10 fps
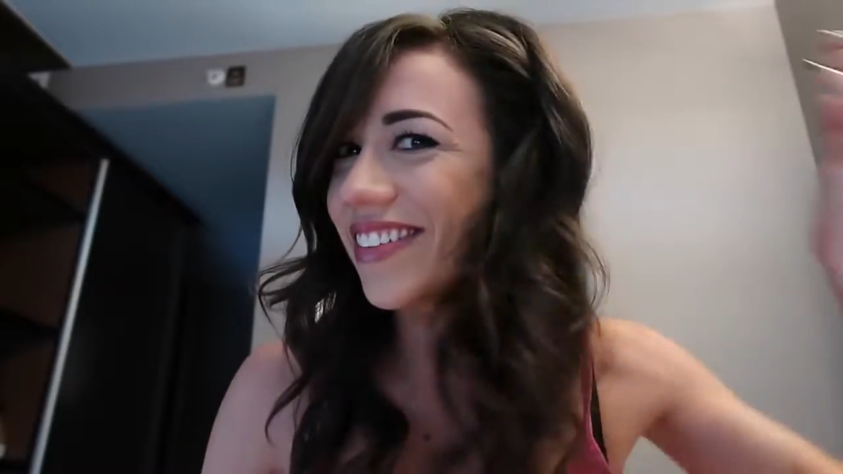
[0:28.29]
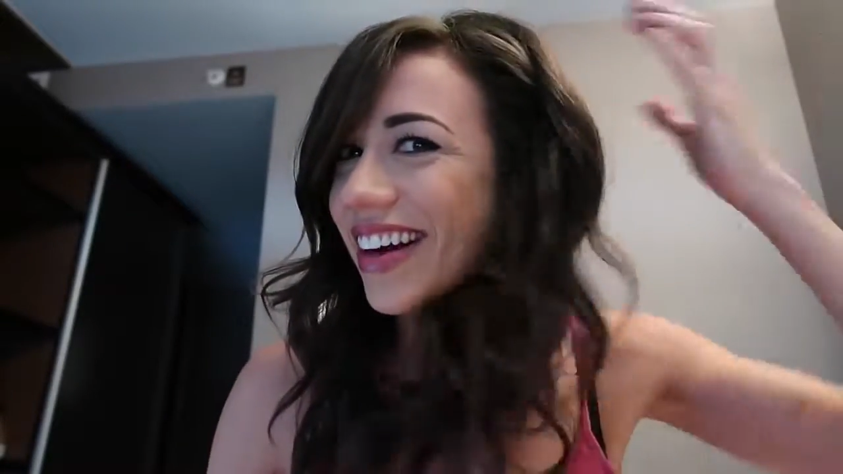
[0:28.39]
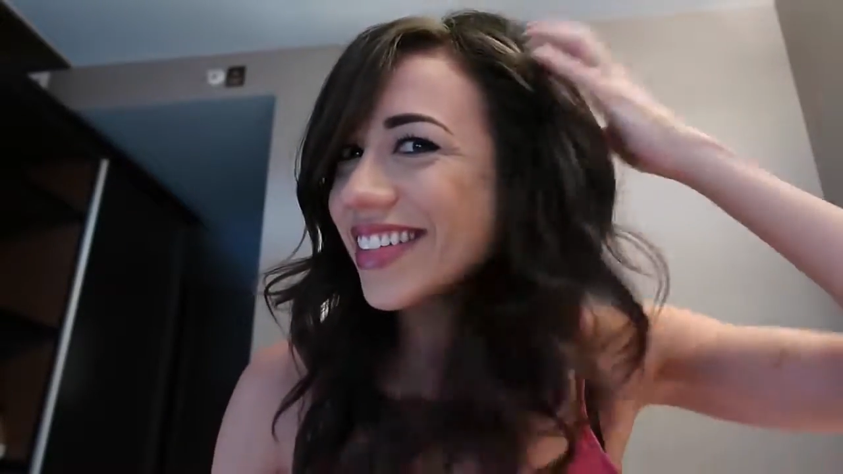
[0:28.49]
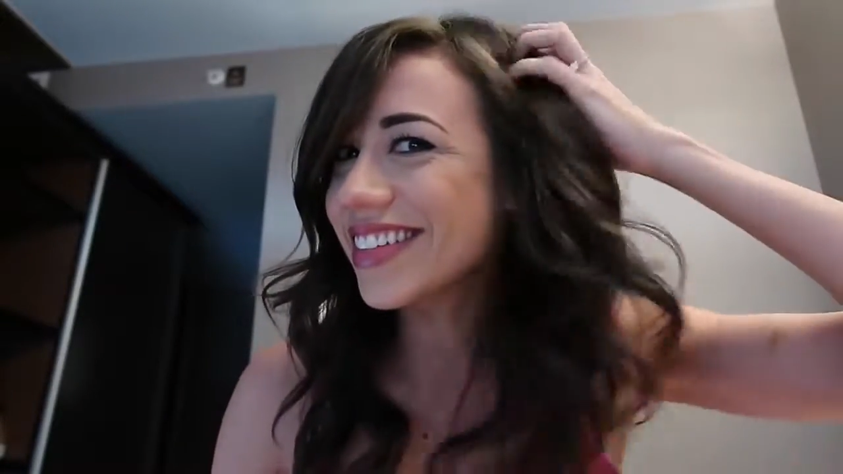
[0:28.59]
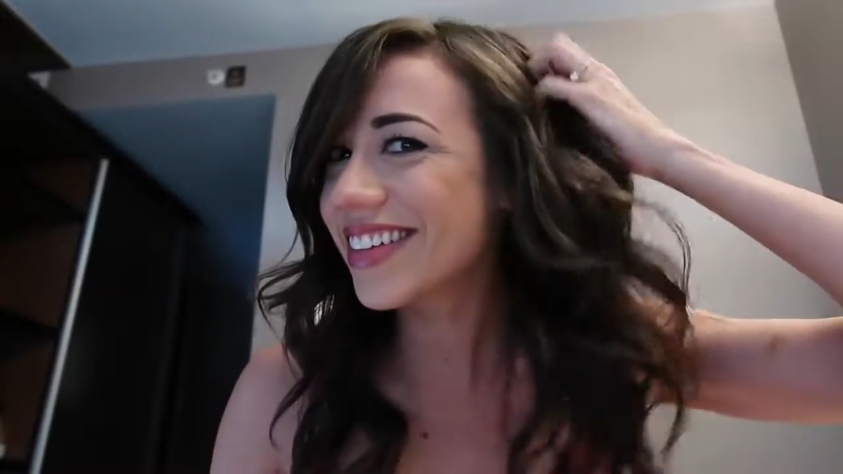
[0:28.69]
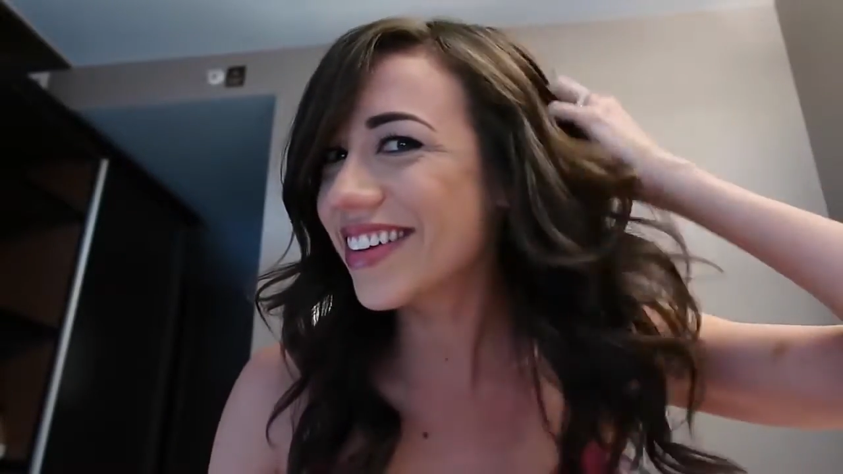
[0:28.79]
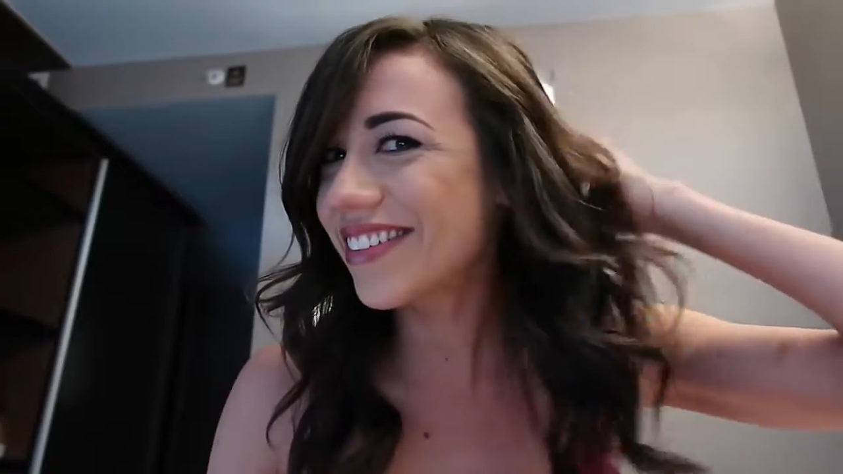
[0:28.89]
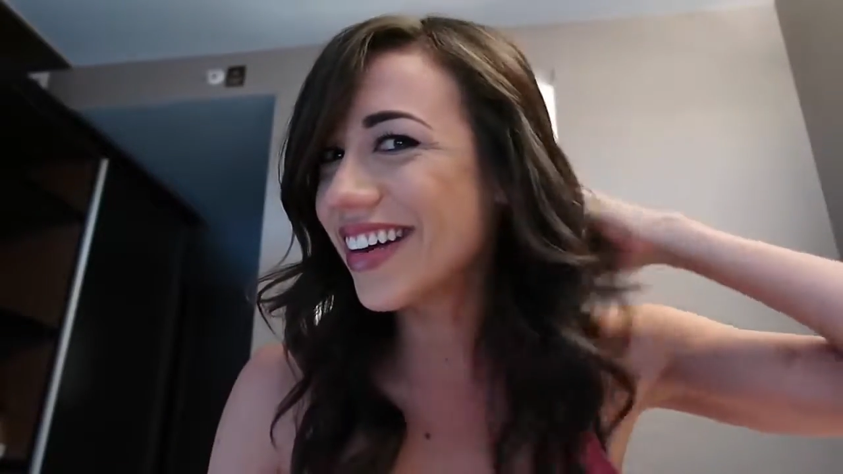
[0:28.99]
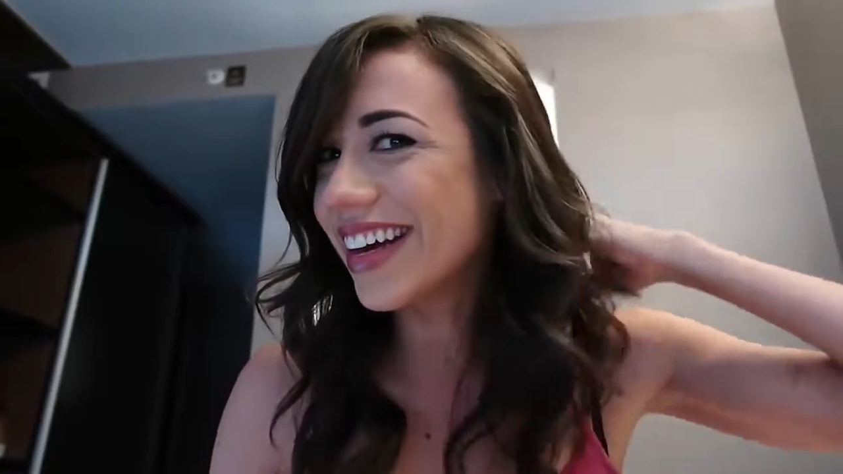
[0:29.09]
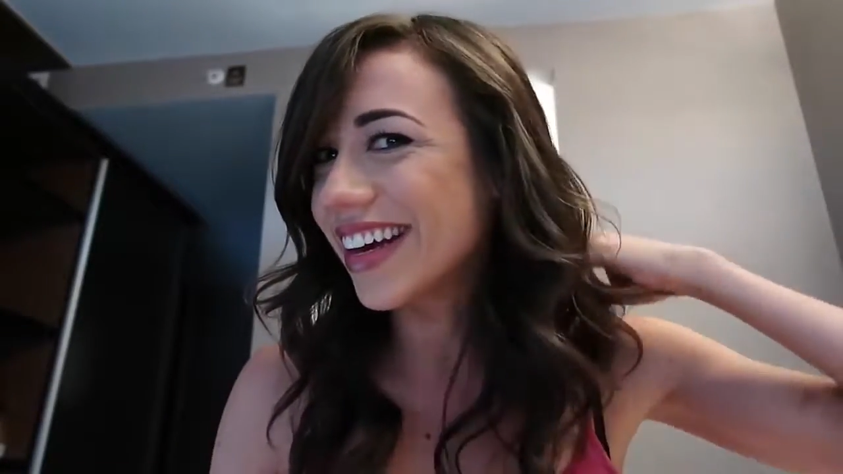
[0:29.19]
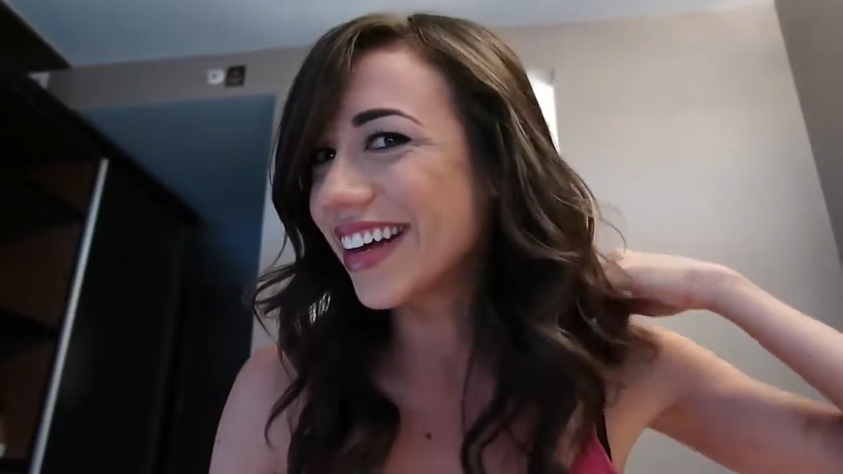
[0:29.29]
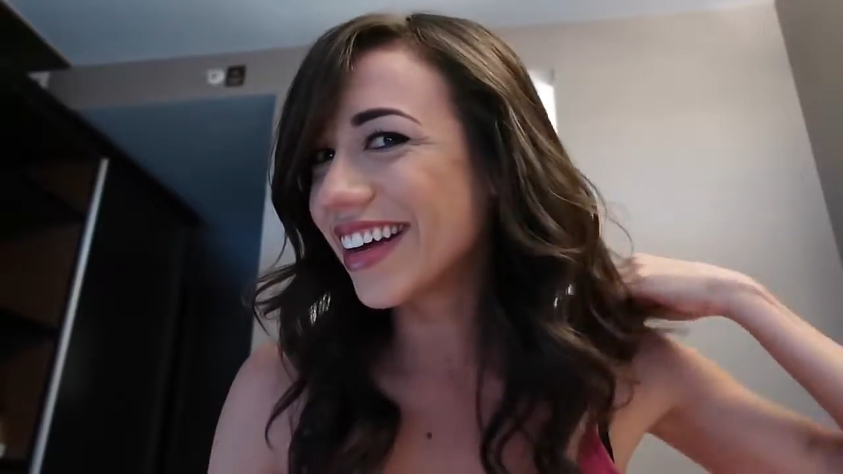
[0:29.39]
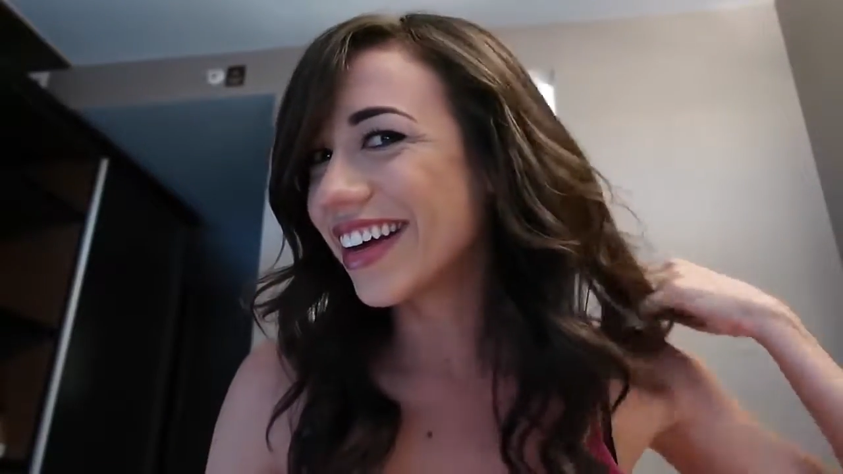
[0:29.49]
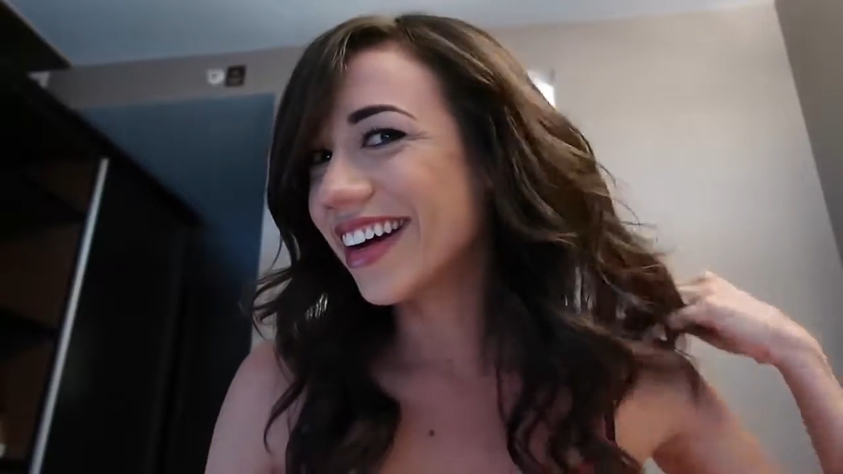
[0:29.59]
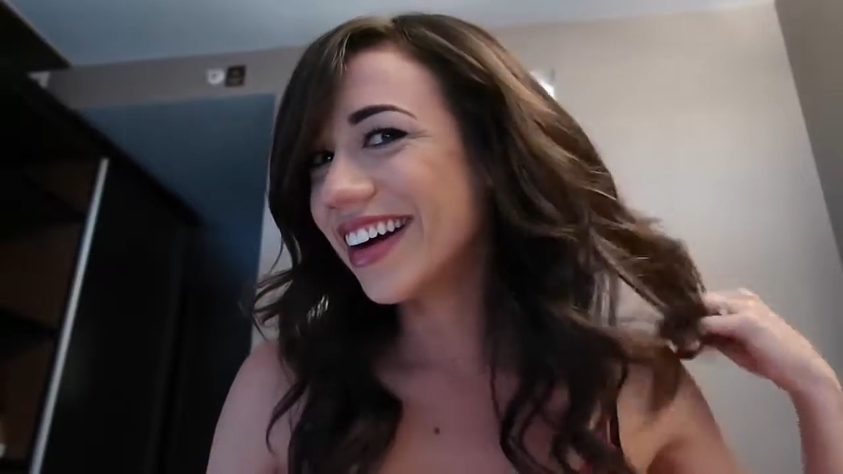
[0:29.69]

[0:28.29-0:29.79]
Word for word: Why does it look like a wig?